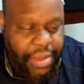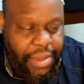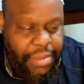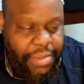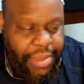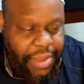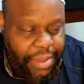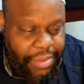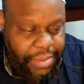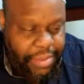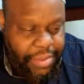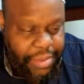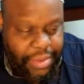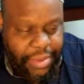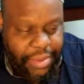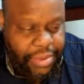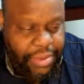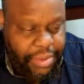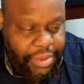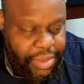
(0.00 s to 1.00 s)
like
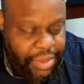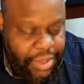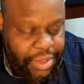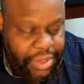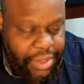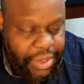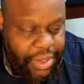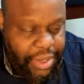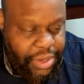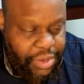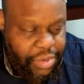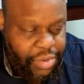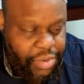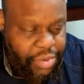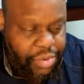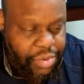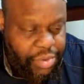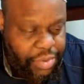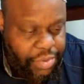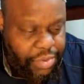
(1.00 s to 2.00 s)
a
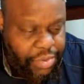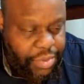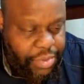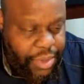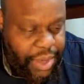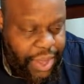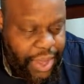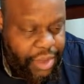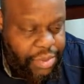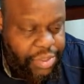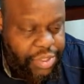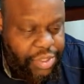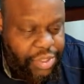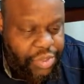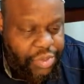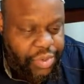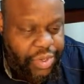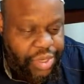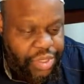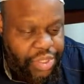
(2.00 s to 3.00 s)
little how to
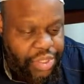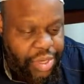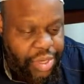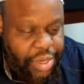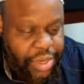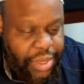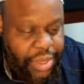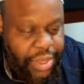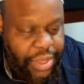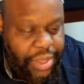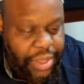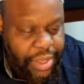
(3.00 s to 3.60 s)
do it, inshallah.